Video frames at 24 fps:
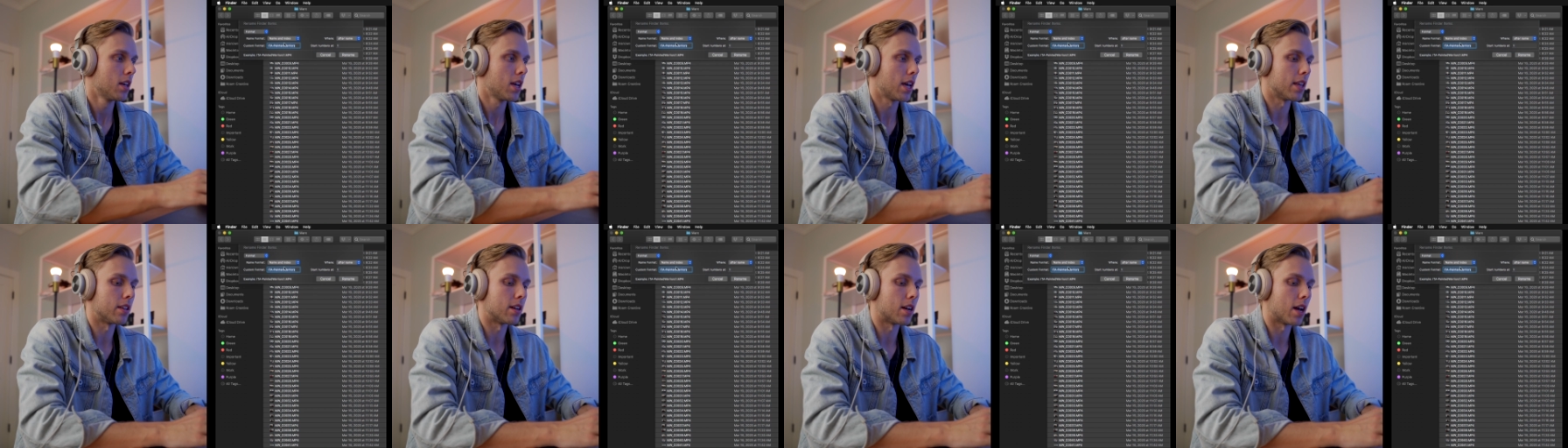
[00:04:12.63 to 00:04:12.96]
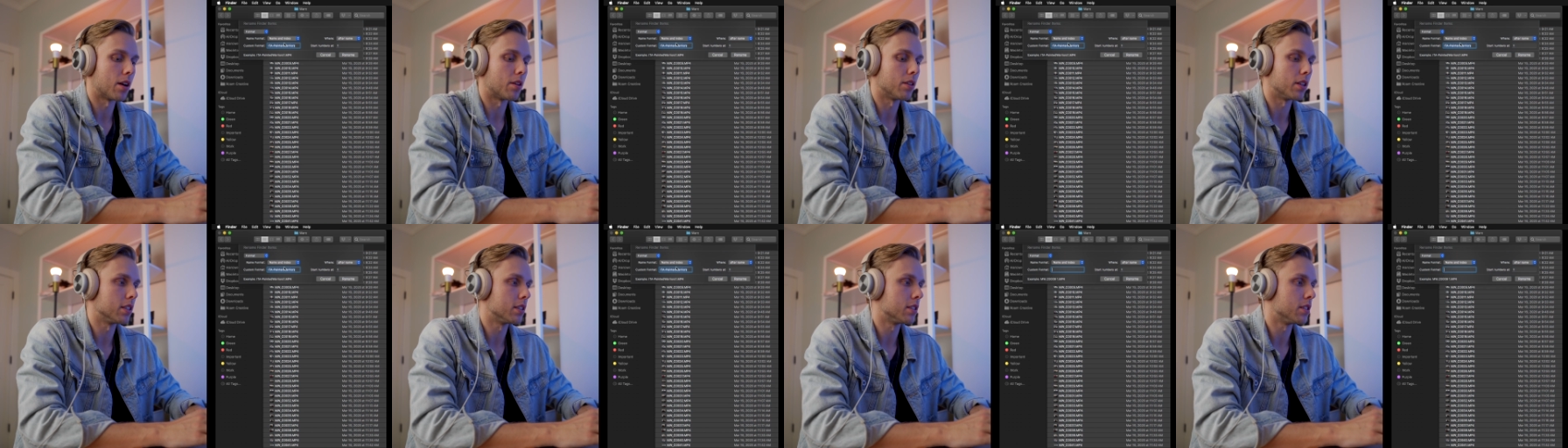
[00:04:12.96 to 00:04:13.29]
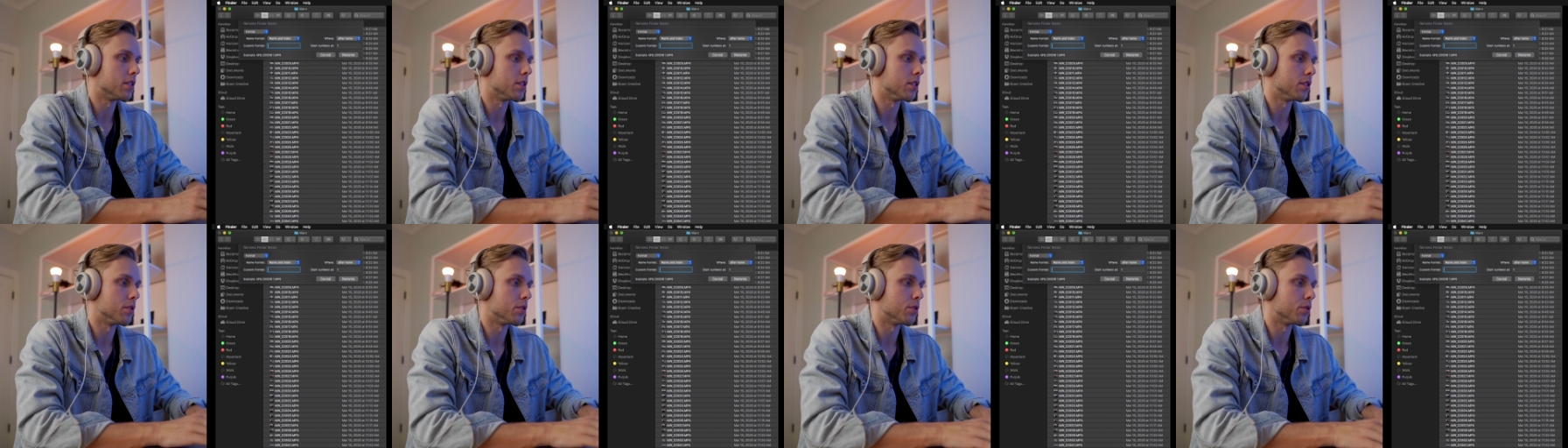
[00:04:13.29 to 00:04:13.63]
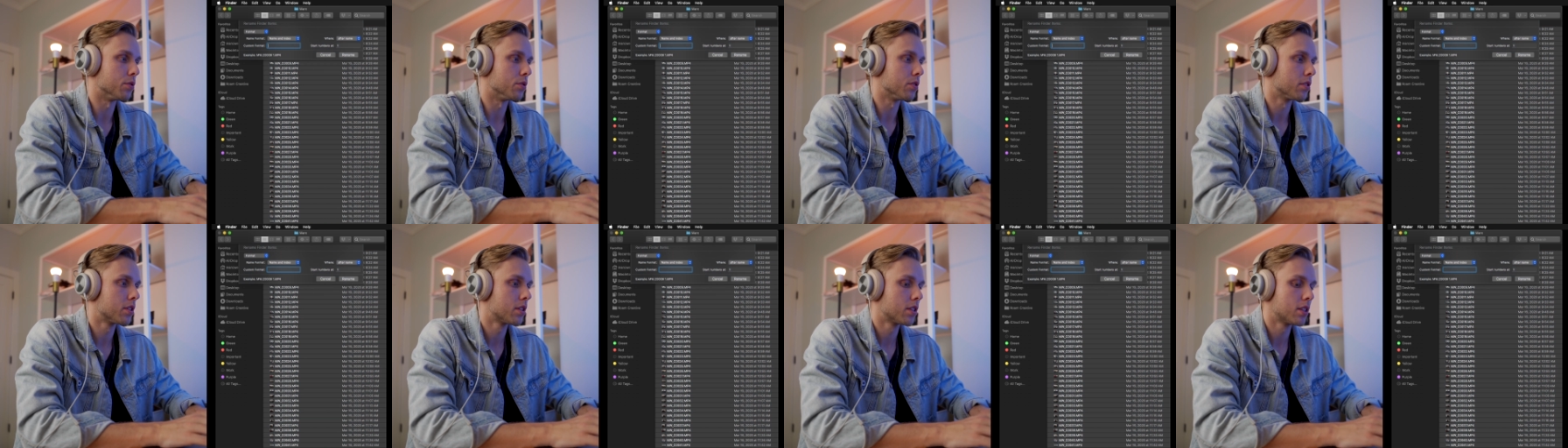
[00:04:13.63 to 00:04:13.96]
And then I would like to
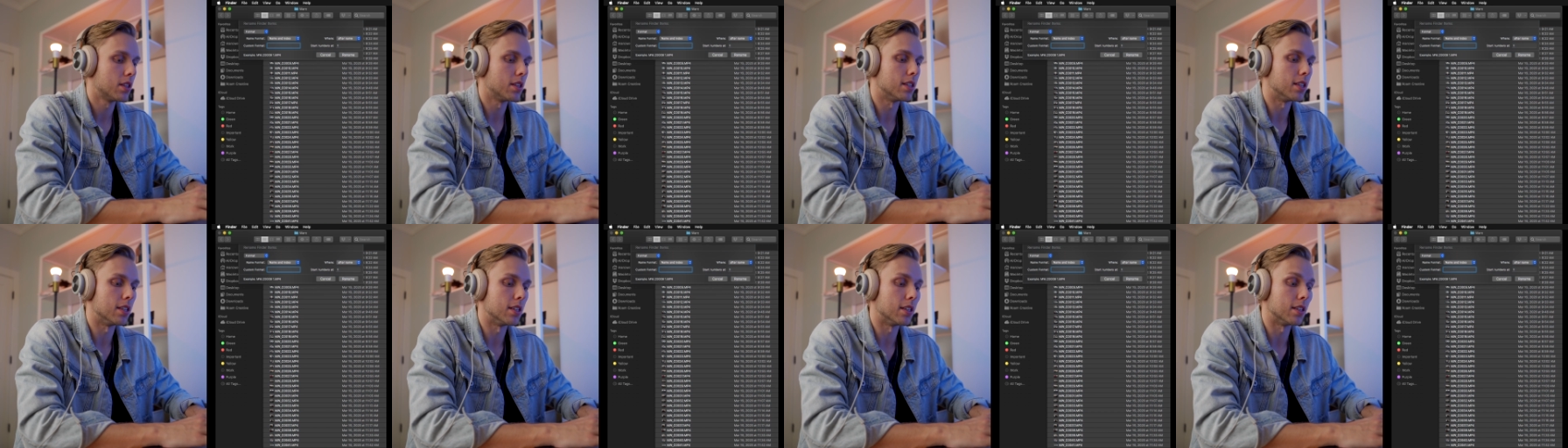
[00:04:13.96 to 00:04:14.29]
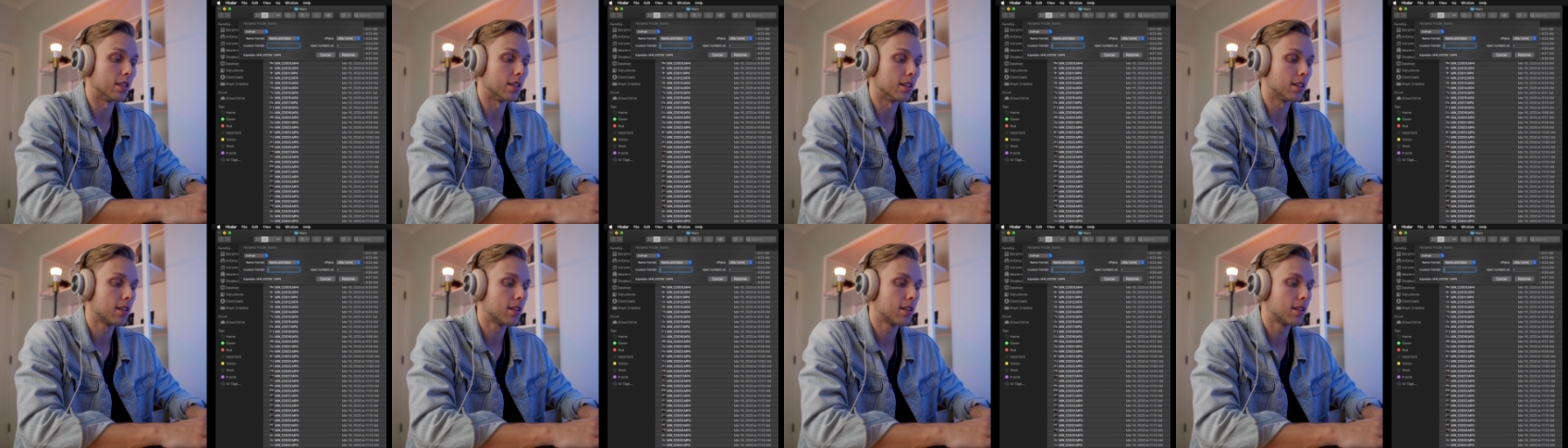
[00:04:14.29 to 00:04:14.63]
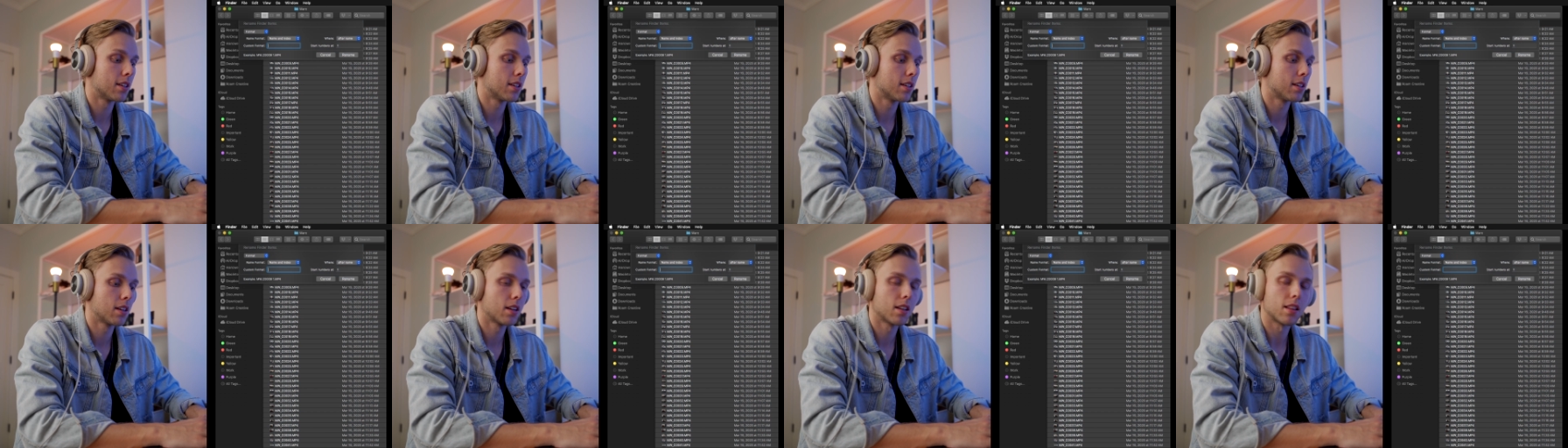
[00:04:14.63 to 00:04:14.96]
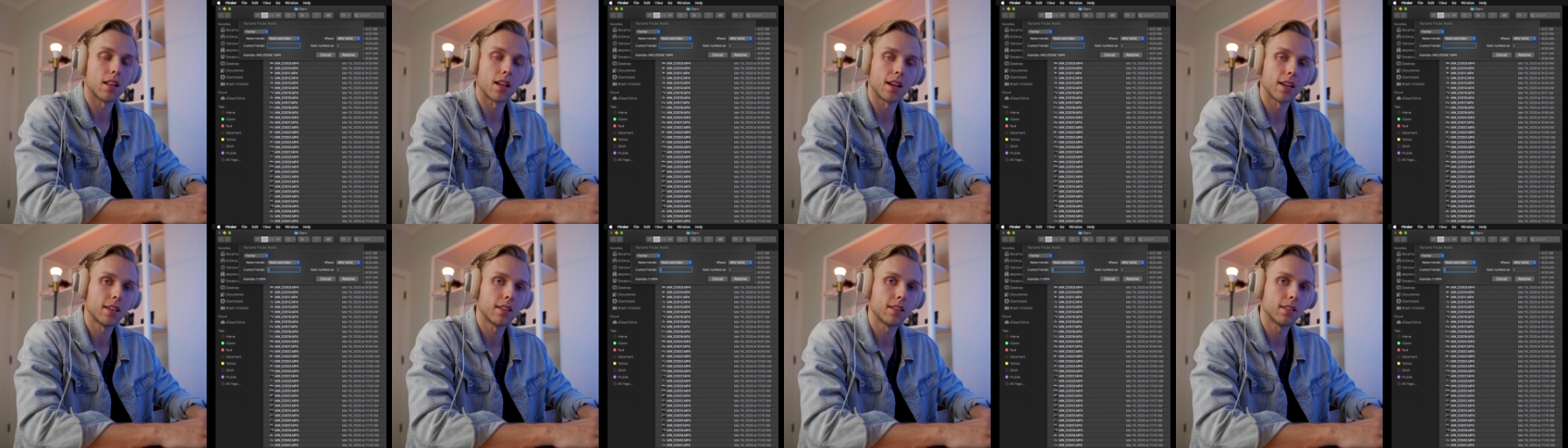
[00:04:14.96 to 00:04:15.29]
do the
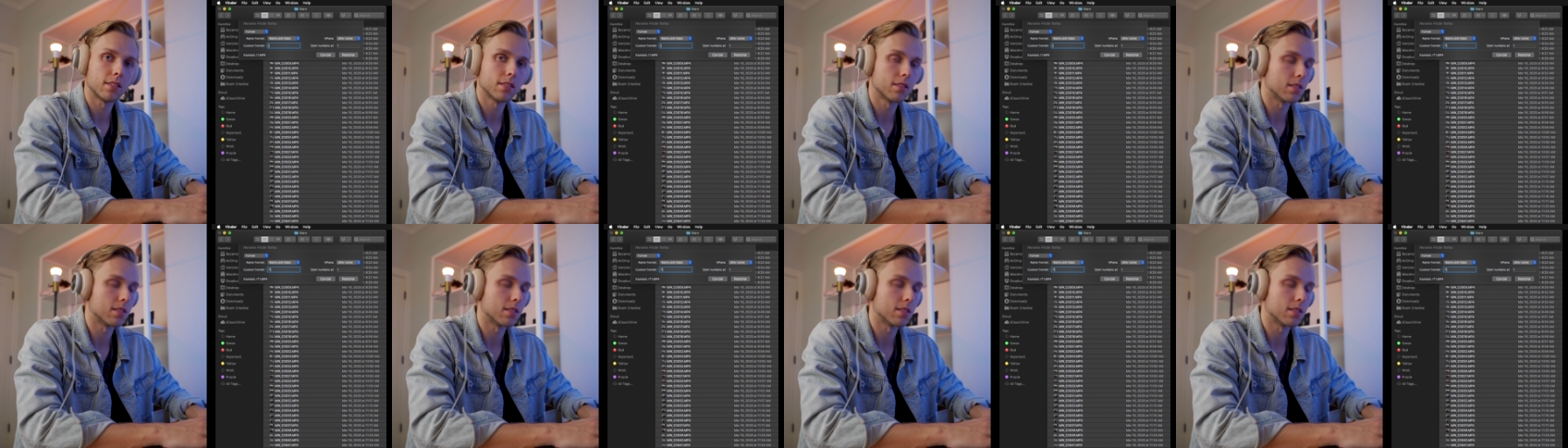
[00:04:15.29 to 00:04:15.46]
client.